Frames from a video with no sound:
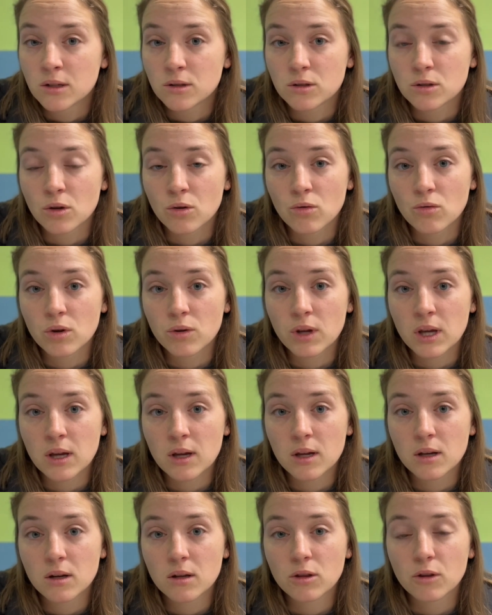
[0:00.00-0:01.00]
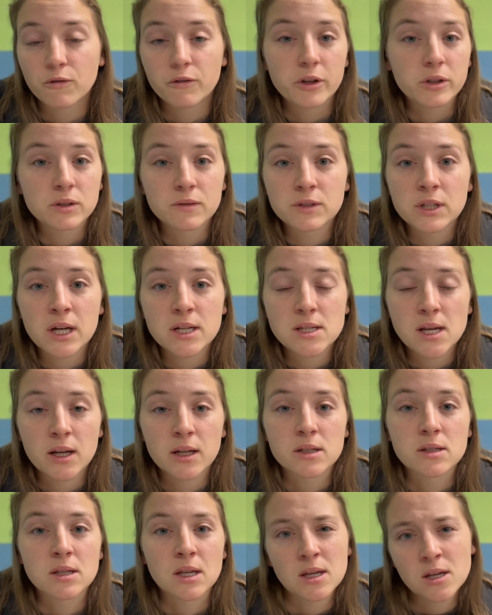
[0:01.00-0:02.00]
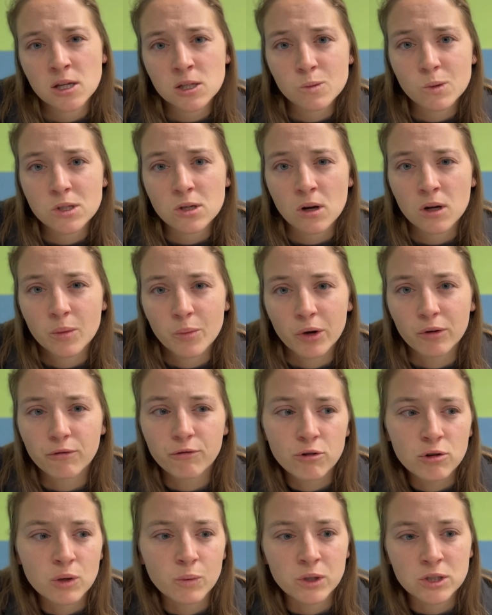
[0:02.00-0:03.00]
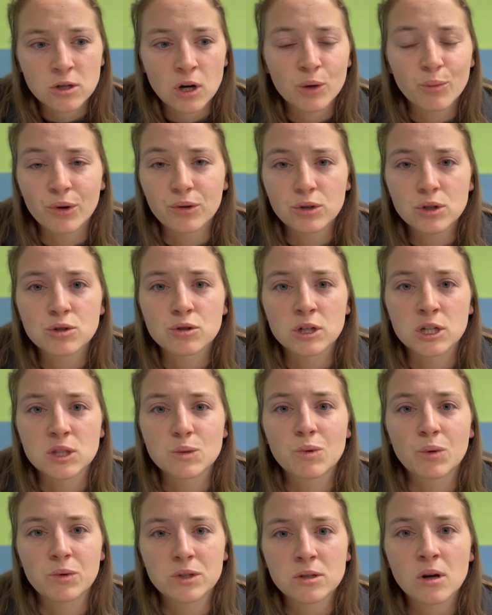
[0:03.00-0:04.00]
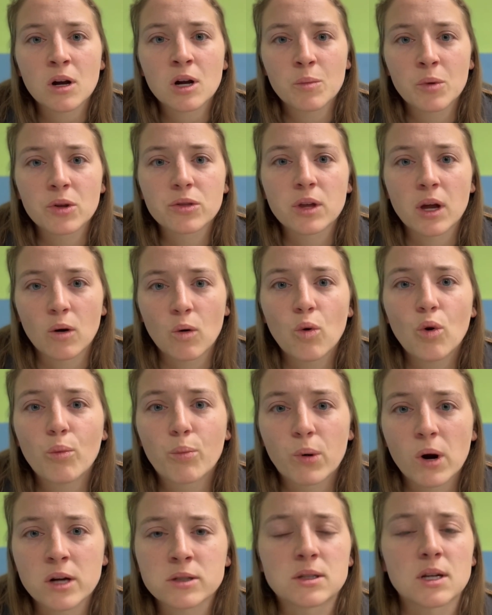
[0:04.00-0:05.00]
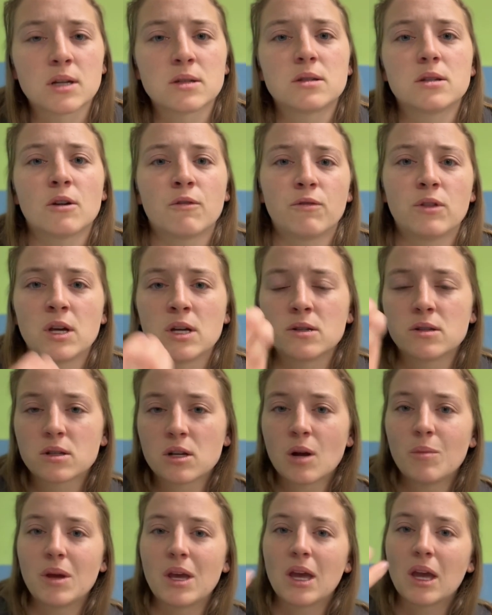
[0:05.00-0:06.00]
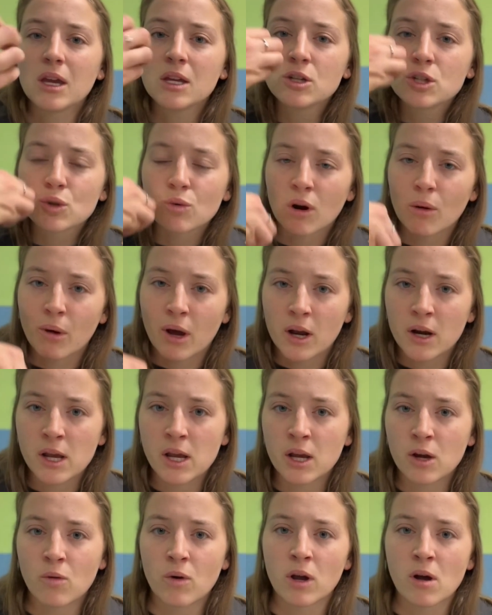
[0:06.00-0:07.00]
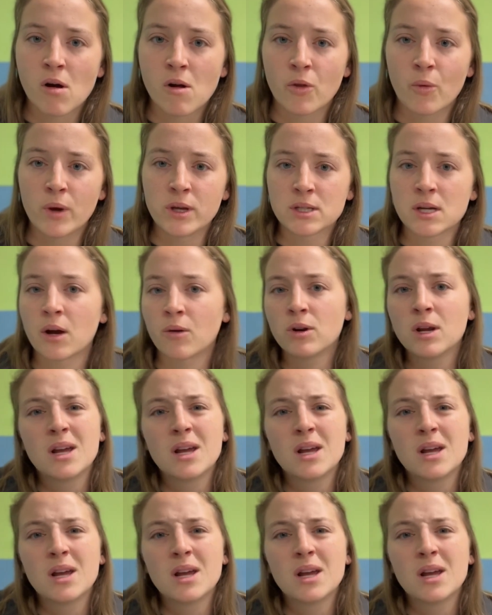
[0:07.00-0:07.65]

So in the field of dietetics, like, yes, we talk about food and we talk about nutrients, but we talk about that whole process of things coming into our body and going all the way down.